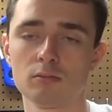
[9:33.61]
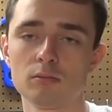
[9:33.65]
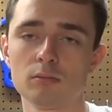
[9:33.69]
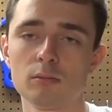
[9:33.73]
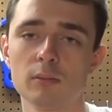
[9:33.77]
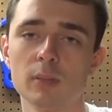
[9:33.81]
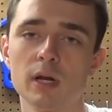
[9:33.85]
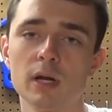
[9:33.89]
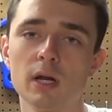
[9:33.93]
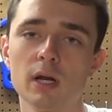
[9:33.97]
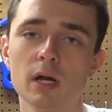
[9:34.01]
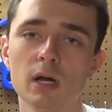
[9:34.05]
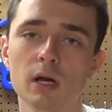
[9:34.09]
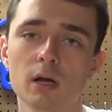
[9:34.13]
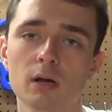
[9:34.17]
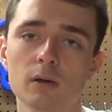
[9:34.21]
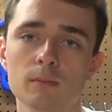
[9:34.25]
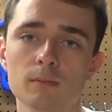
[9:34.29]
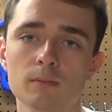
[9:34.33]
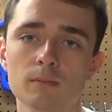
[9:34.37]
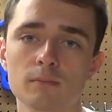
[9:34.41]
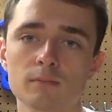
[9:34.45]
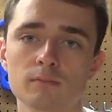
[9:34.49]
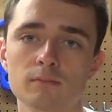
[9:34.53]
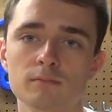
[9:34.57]
But
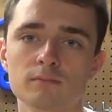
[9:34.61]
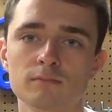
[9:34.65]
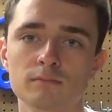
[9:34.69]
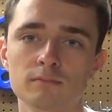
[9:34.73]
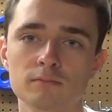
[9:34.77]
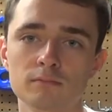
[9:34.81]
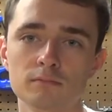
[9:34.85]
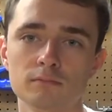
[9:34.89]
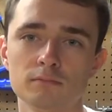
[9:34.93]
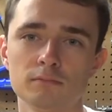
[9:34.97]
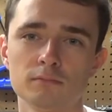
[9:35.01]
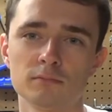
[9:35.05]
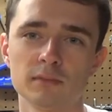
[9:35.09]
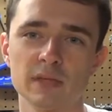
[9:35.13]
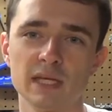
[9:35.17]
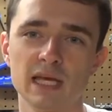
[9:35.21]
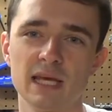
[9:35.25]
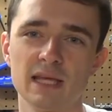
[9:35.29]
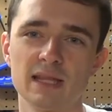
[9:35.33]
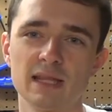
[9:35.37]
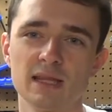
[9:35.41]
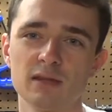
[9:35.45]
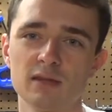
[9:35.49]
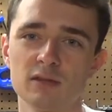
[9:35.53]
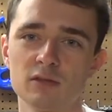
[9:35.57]
yeah,
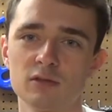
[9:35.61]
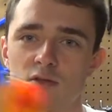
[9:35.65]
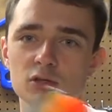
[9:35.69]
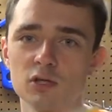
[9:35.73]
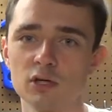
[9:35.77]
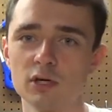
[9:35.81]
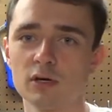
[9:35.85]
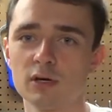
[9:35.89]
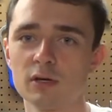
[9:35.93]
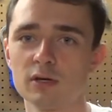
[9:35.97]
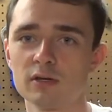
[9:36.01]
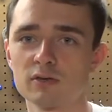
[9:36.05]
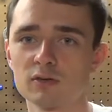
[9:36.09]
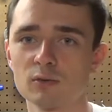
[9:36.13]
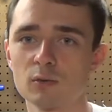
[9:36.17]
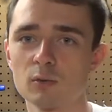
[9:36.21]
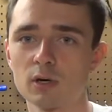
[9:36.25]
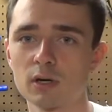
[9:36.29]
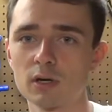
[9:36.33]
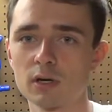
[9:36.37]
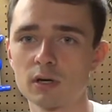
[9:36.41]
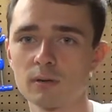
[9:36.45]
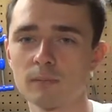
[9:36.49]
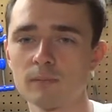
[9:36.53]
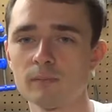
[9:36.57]
and then the trigger doesn't
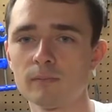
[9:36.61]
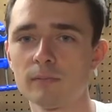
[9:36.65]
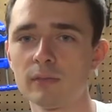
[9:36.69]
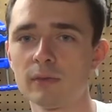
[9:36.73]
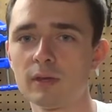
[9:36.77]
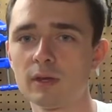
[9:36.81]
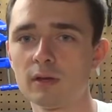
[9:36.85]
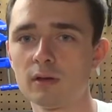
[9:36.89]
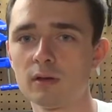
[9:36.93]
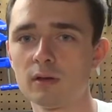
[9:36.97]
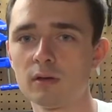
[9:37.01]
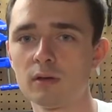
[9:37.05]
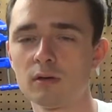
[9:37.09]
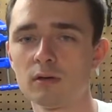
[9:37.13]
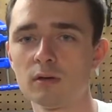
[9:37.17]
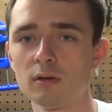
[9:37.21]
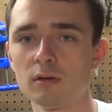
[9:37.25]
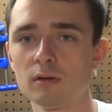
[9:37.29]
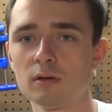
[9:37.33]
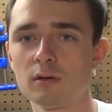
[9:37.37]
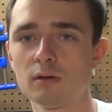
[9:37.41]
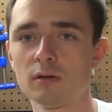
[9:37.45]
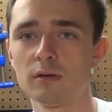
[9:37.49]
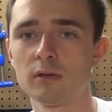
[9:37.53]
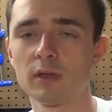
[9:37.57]
work.
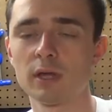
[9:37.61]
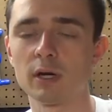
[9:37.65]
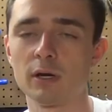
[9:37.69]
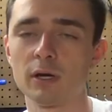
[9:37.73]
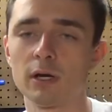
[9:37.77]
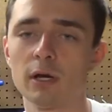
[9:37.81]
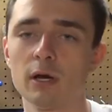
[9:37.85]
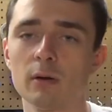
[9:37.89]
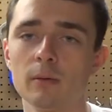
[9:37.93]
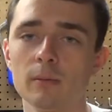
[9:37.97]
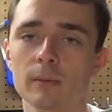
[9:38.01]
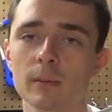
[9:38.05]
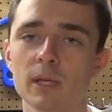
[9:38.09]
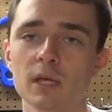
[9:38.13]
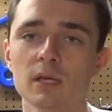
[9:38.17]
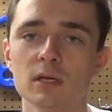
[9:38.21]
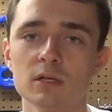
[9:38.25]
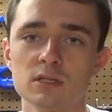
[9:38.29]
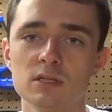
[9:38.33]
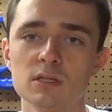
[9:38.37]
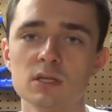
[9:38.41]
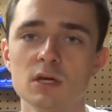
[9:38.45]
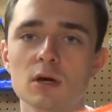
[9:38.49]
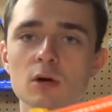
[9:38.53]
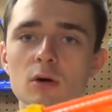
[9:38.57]
There we go.
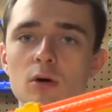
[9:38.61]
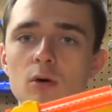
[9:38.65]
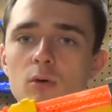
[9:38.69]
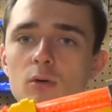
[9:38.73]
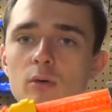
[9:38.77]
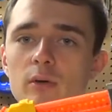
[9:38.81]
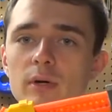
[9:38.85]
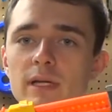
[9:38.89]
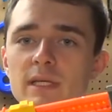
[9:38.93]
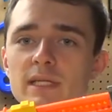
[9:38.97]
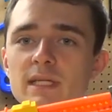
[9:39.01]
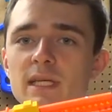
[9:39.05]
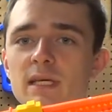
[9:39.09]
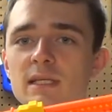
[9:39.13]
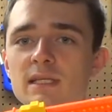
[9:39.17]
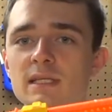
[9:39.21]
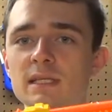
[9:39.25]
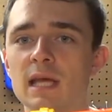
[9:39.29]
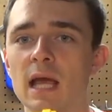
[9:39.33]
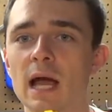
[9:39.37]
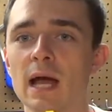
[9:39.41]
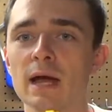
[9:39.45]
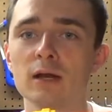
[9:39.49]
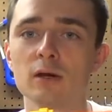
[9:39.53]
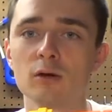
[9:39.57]
So it does
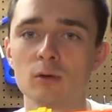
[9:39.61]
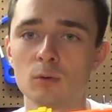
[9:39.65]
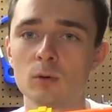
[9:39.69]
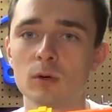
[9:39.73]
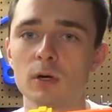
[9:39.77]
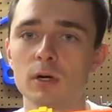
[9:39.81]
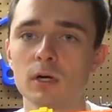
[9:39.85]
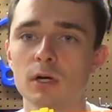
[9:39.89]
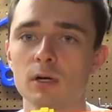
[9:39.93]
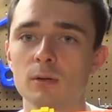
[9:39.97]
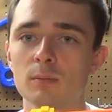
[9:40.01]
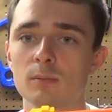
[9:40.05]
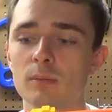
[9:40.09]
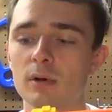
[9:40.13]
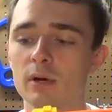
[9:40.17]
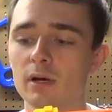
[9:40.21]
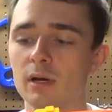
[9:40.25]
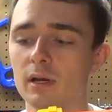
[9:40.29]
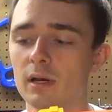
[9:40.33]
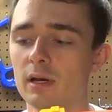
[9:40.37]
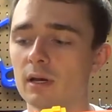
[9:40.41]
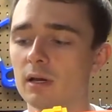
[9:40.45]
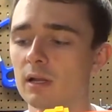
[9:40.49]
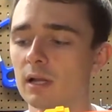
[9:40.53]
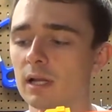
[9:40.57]
kind of work,
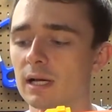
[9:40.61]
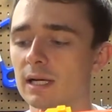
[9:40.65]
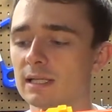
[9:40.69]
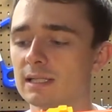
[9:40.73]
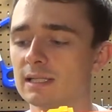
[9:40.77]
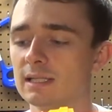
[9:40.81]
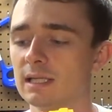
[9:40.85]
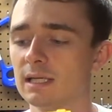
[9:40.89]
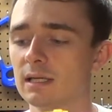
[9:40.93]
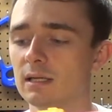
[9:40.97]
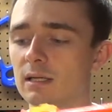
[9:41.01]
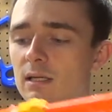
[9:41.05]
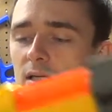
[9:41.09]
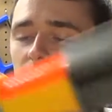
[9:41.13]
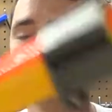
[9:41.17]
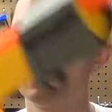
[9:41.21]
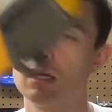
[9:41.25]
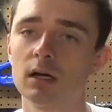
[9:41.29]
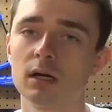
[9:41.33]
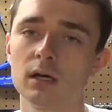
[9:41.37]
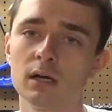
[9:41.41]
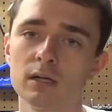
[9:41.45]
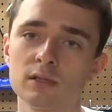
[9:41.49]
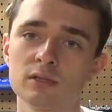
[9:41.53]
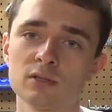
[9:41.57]
but like I said,
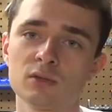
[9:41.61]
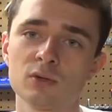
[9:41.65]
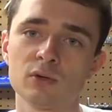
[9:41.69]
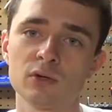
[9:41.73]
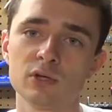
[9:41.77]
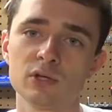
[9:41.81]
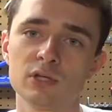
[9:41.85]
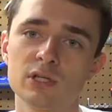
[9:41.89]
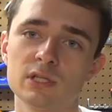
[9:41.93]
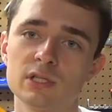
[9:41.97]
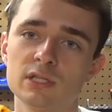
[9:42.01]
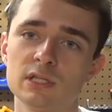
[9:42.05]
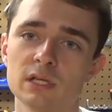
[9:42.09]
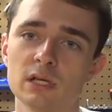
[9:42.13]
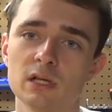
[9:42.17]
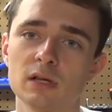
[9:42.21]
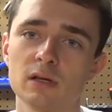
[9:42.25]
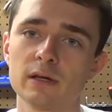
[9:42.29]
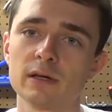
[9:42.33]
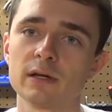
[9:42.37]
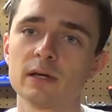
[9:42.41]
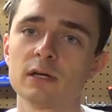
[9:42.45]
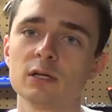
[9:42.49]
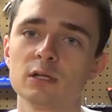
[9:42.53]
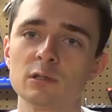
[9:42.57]
it's sort of just a
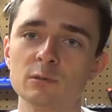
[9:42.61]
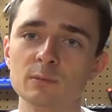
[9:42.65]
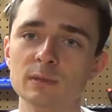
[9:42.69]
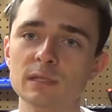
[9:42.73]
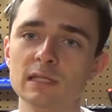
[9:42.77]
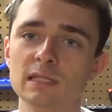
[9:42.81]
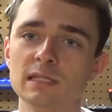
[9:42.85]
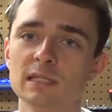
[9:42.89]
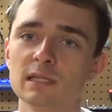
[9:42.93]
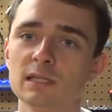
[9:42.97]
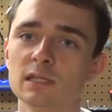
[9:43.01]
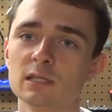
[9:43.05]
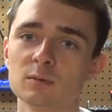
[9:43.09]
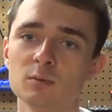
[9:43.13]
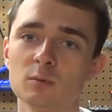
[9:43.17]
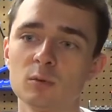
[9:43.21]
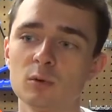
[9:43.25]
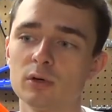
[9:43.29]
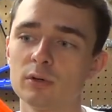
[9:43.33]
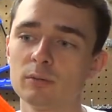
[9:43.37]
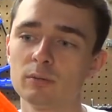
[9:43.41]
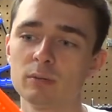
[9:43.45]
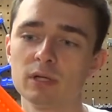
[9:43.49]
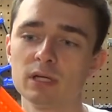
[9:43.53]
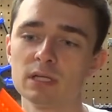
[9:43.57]
collector's piece at this
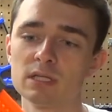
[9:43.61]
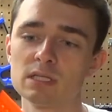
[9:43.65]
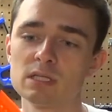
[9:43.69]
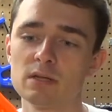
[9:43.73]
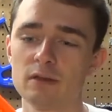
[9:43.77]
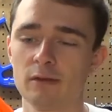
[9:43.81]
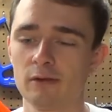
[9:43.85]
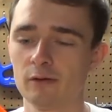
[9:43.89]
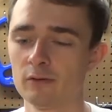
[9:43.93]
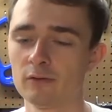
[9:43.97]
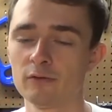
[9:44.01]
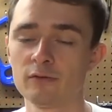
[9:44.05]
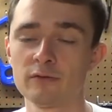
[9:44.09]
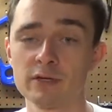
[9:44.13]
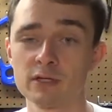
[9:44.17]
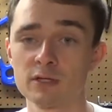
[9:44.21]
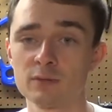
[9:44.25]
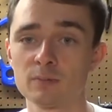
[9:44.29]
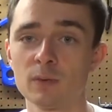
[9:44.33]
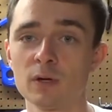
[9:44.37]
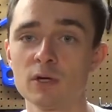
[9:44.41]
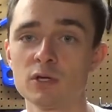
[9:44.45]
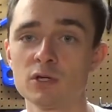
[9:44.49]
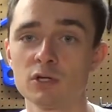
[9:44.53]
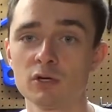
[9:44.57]
point because of the reverse
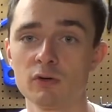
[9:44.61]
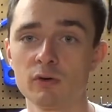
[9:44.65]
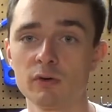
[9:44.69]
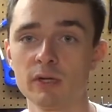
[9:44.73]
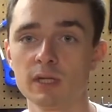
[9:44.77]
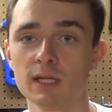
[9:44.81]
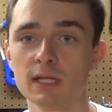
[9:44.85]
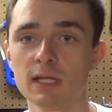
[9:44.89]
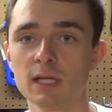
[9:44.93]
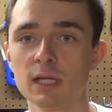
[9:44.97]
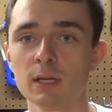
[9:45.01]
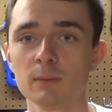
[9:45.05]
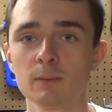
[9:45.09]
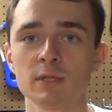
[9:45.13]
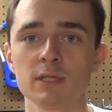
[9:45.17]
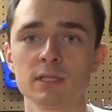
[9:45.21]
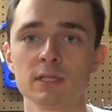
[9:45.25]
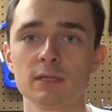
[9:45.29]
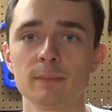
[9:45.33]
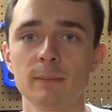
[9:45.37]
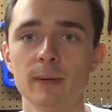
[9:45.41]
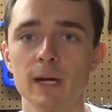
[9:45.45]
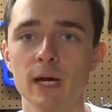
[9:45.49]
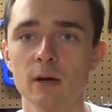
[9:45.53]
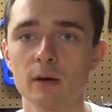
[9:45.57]
plunger really limits
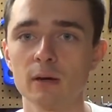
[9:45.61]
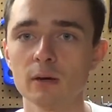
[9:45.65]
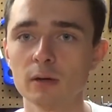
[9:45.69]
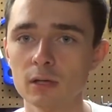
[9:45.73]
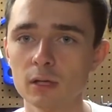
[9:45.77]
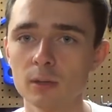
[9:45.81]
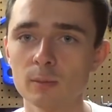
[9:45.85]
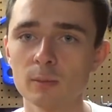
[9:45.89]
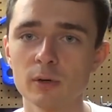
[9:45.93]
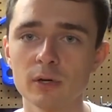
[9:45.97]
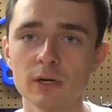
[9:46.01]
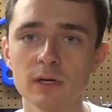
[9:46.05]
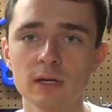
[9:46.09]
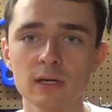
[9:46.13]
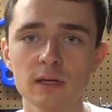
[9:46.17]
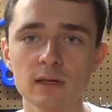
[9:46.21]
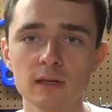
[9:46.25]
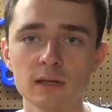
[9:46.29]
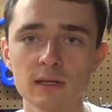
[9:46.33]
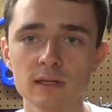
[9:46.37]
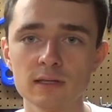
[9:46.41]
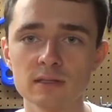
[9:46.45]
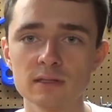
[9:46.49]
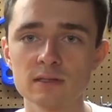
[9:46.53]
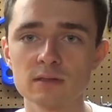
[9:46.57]
the power you can put into
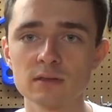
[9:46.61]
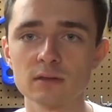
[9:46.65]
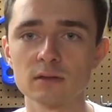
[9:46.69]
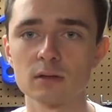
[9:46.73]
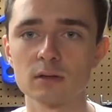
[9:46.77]
these,